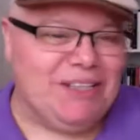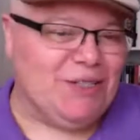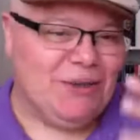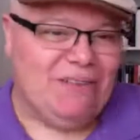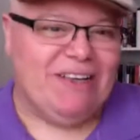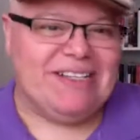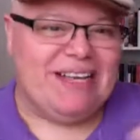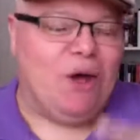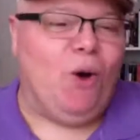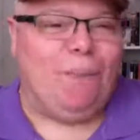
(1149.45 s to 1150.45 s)
did you give
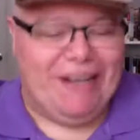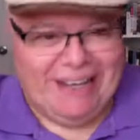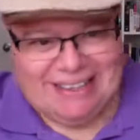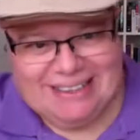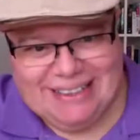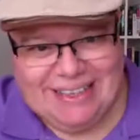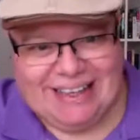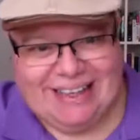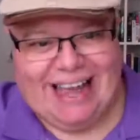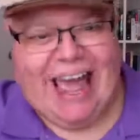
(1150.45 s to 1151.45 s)
us an open-ended
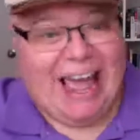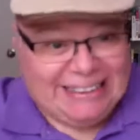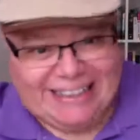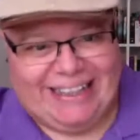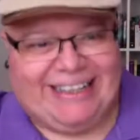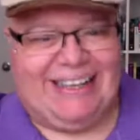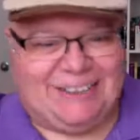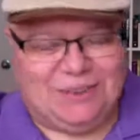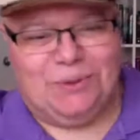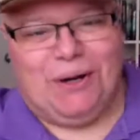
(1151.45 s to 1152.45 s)
ending
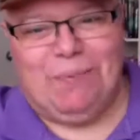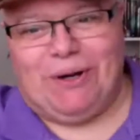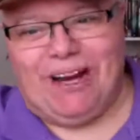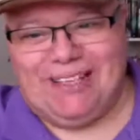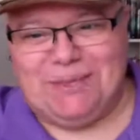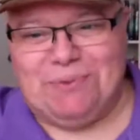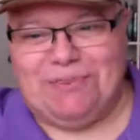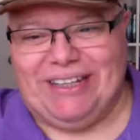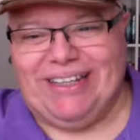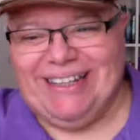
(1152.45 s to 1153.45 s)
to Abu Raif's
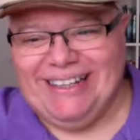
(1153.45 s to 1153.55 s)
movie?